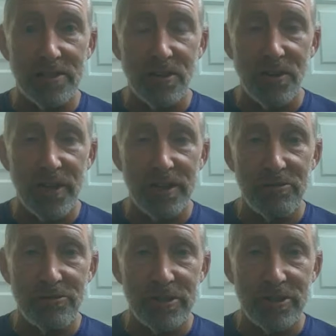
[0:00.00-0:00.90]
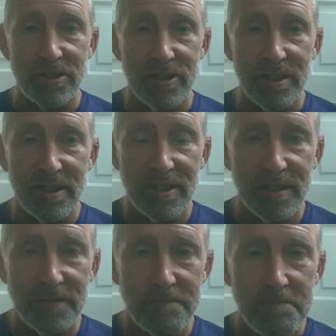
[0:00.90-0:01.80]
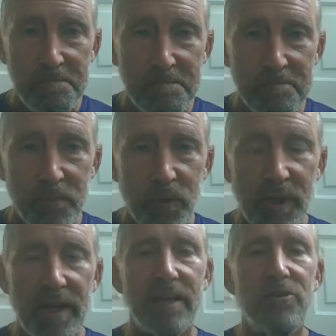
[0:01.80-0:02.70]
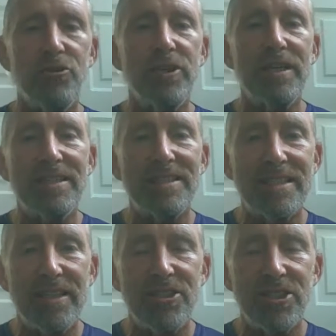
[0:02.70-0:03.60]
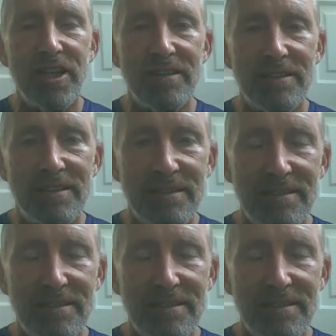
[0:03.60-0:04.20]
all that nutrition and you're getting satiated.